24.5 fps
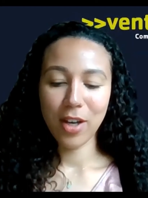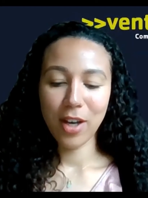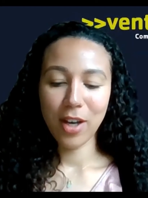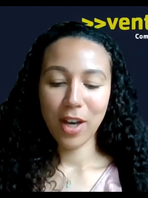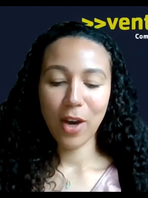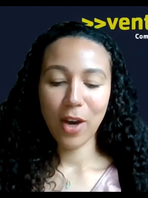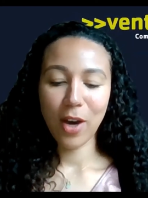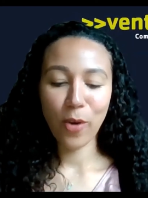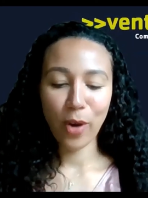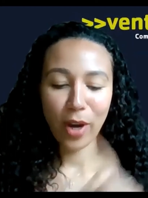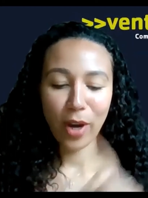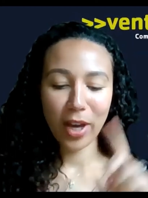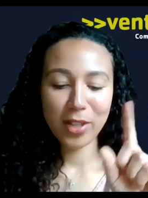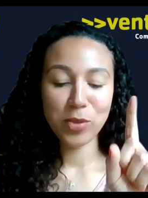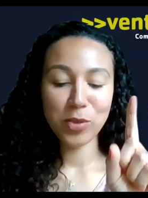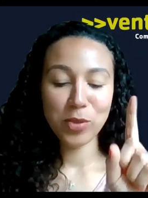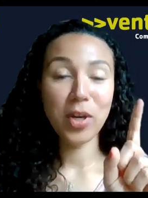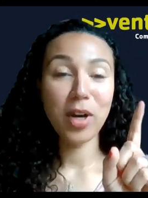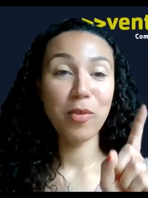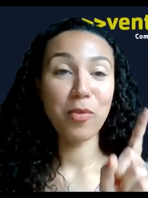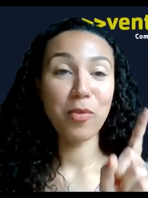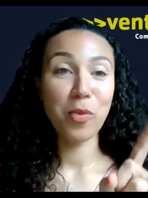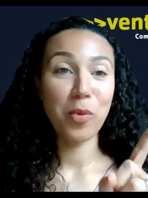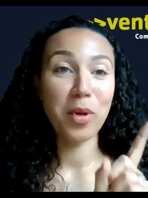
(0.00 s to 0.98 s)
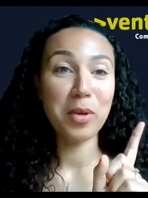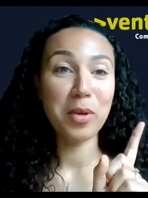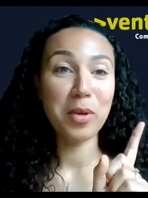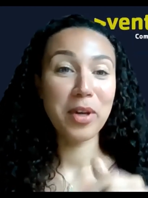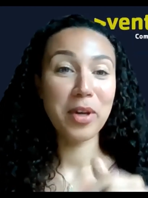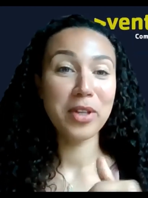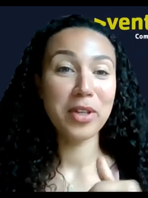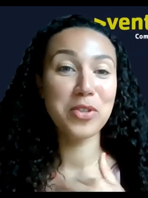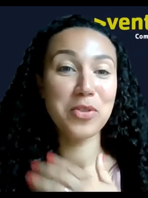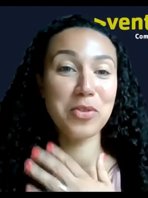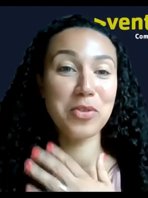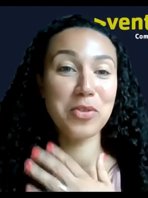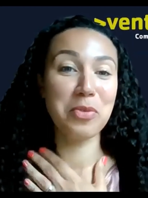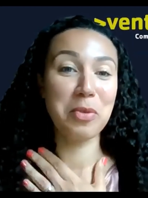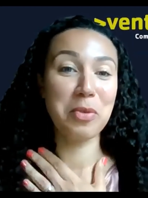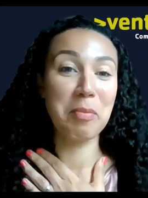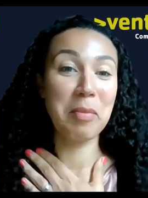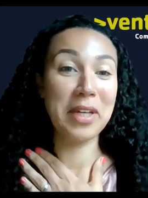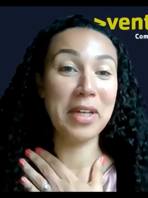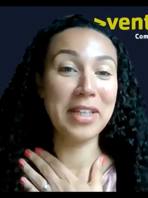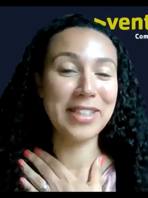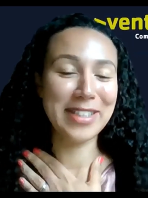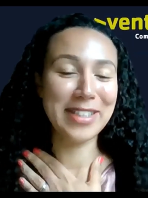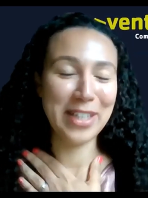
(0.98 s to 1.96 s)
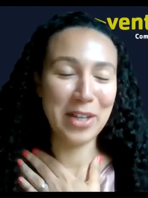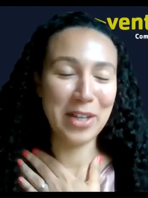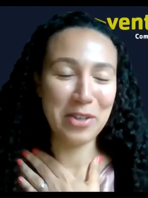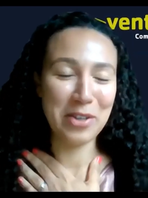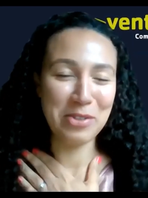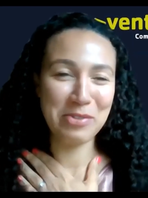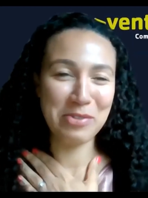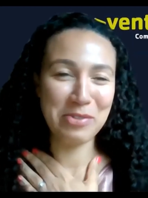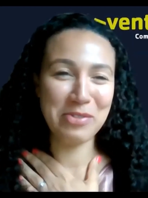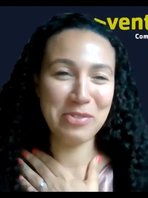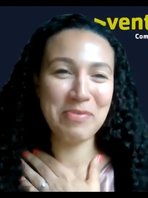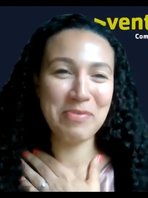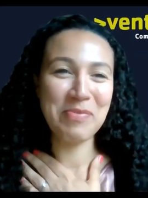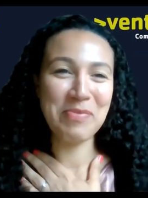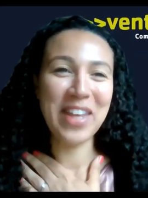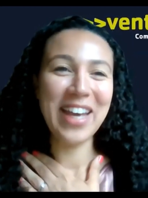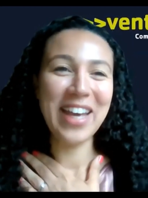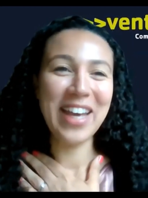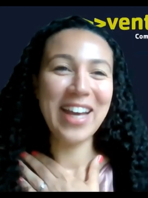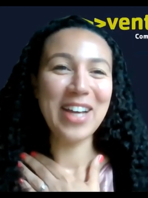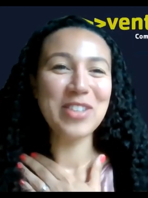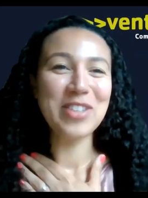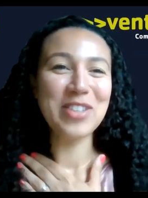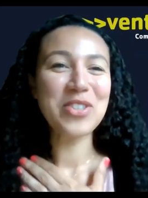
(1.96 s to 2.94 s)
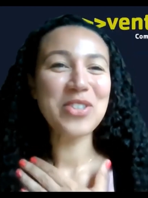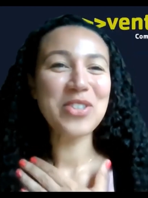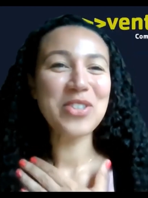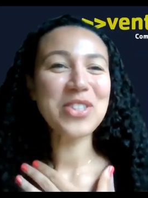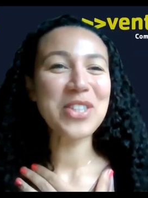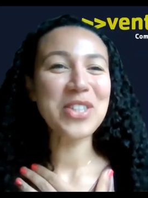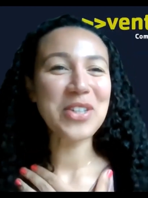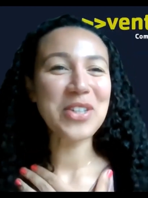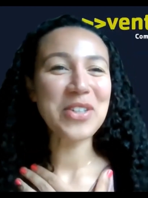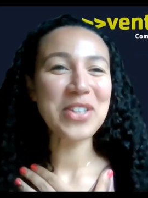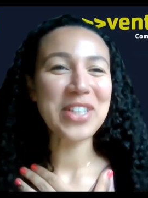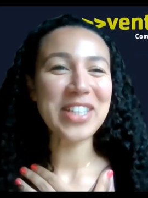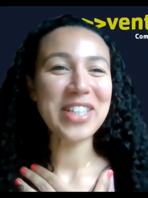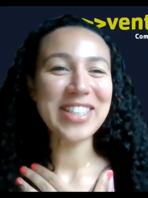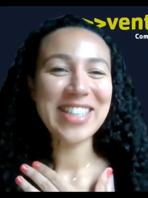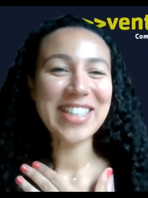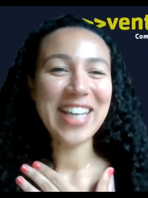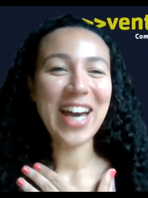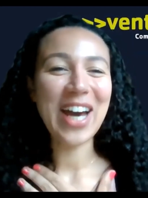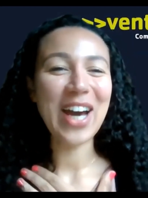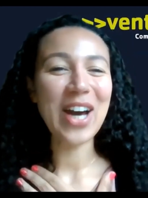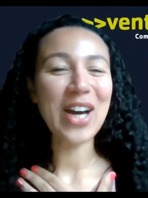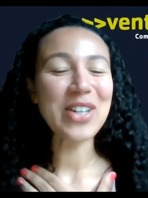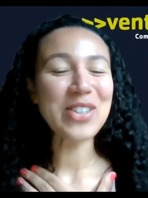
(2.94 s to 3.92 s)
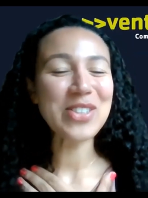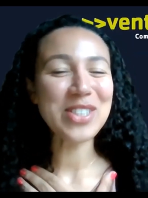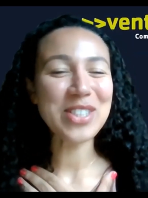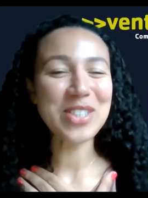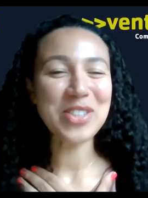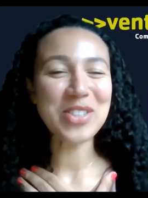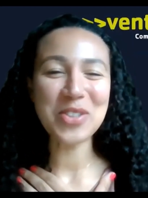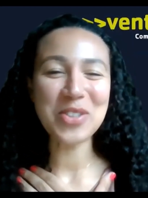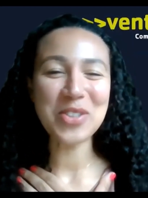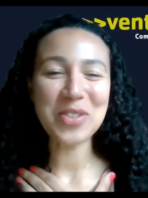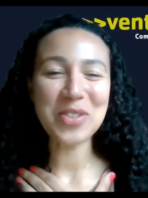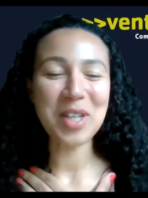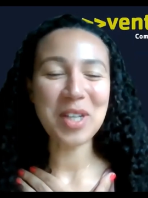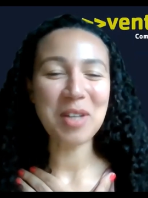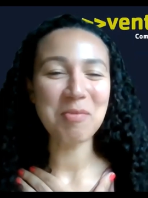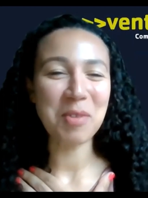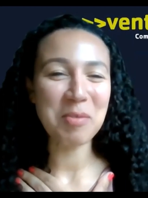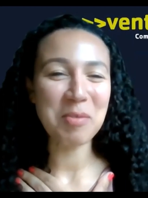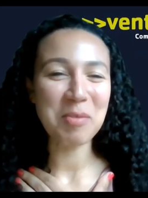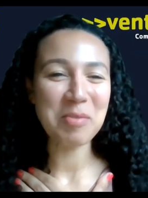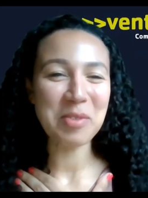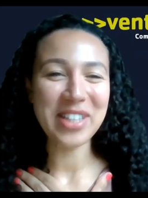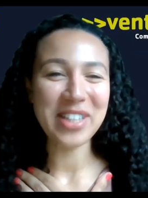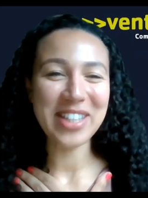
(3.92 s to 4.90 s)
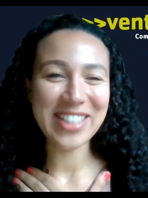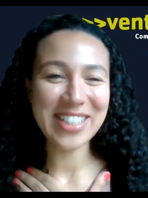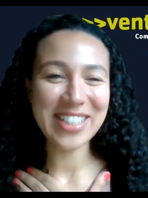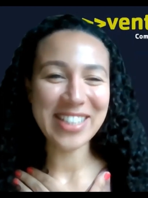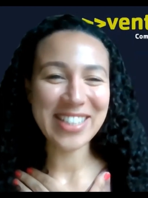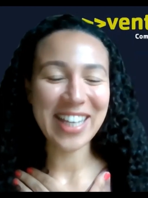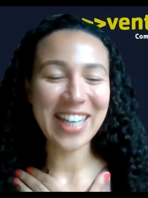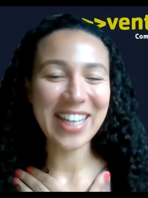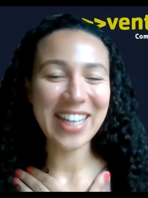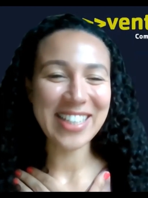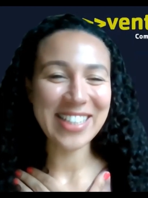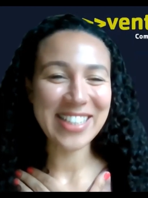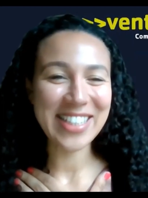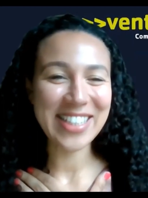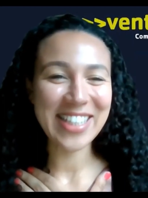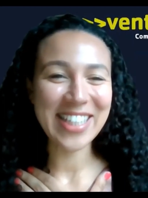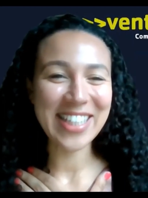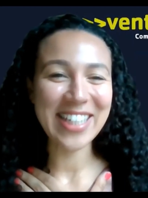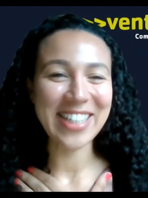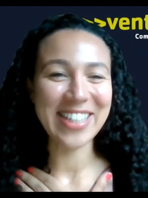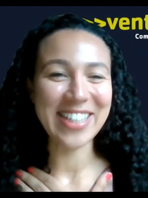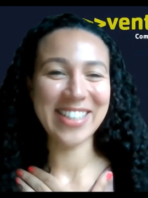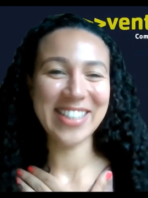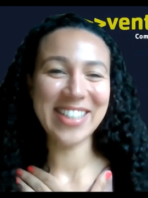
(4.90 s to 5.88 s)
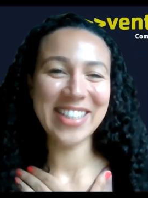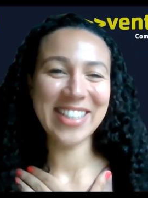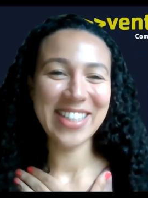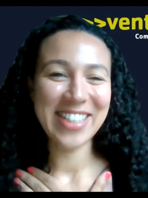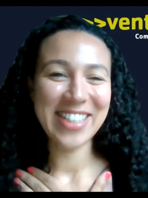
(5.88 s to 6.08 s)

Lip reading: oh, I do have one question for myself. Just curious, how did you come up with this idea?